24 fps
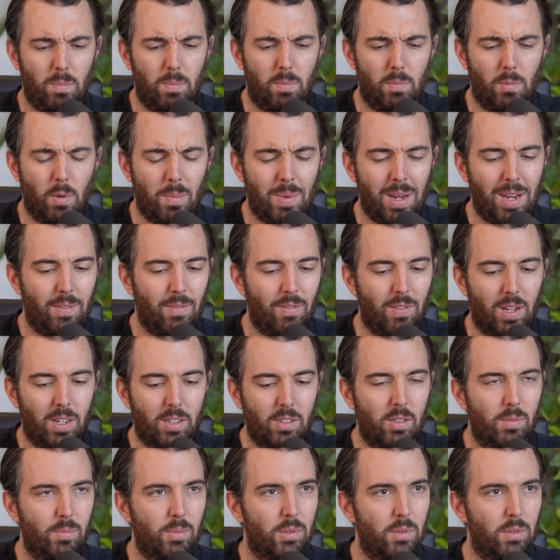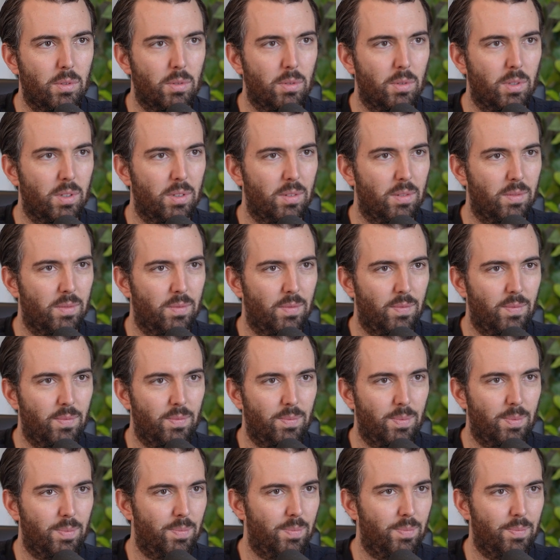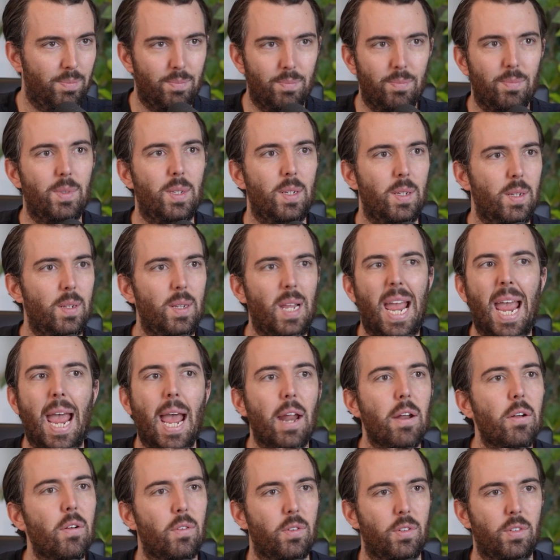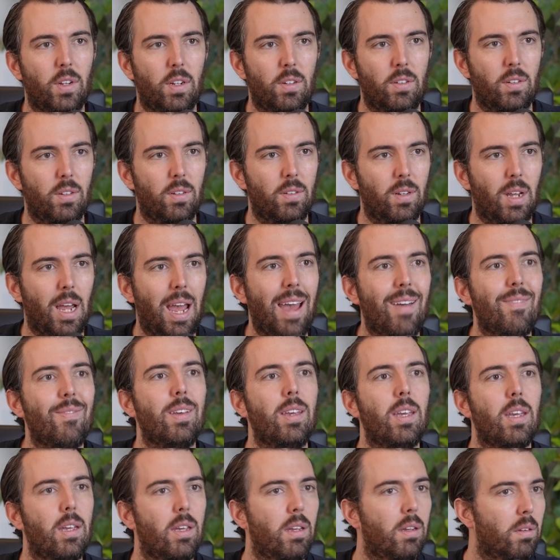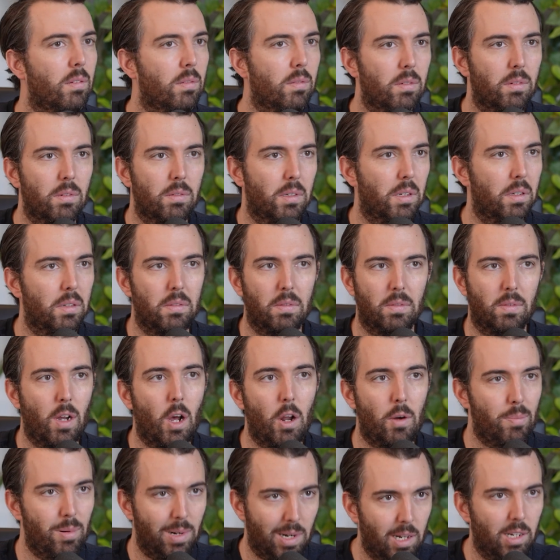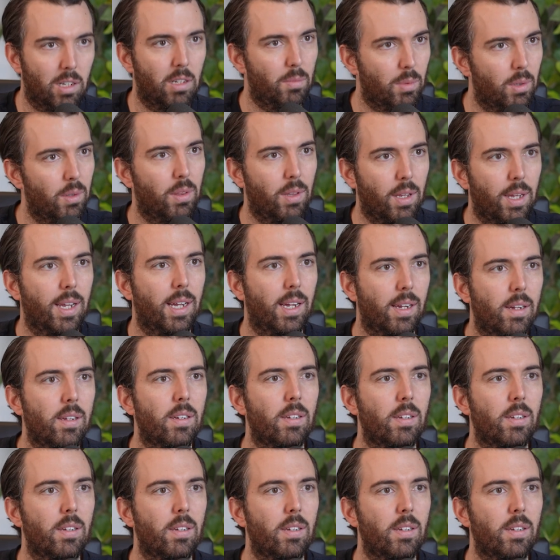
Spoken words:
remain flexible and handle such a heavy and unpredictable thing?